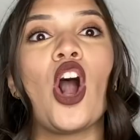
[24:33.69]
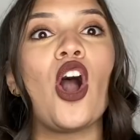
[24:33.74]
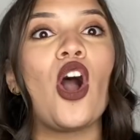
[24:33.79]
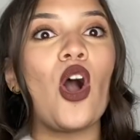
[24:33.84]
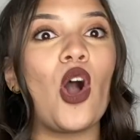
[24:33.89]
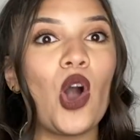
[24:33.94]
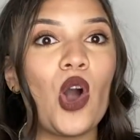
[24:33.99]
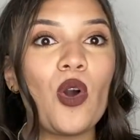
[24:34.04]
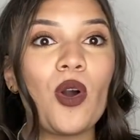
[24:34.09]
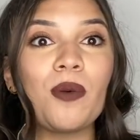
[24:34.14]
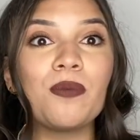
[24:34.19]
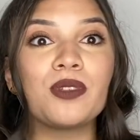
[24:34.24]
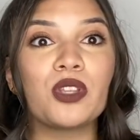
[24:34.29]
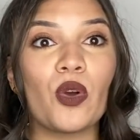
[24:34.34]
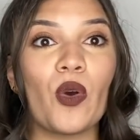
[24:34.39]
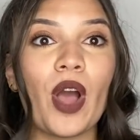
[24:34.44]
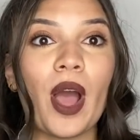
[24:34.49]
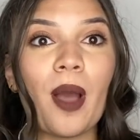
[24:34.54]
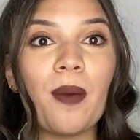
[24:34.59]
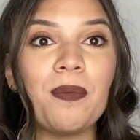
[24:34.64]
oh, I'm so
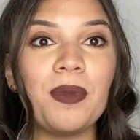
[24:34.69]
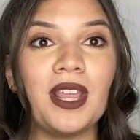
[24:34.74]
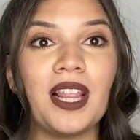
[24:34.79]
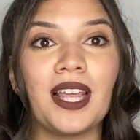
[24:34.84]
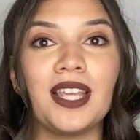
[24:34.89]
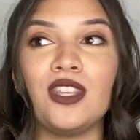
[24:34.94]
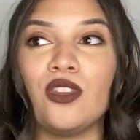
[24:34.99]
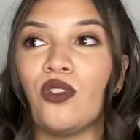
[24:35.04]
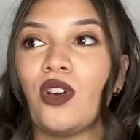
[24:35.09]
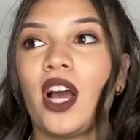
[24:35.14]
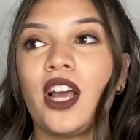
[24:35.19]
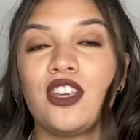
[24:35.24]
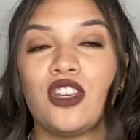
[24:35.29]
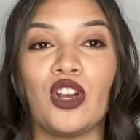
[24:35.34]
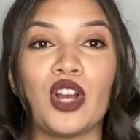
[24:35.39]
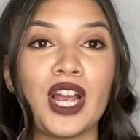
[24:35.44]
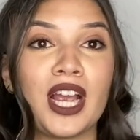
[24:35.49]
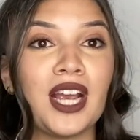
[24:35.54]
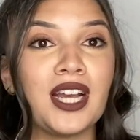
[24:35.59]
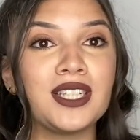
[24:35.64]
happy, like, you got your
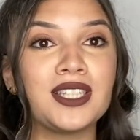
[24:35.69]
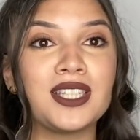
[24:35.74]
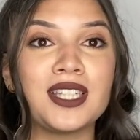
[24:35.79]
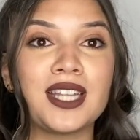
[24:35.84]
hair to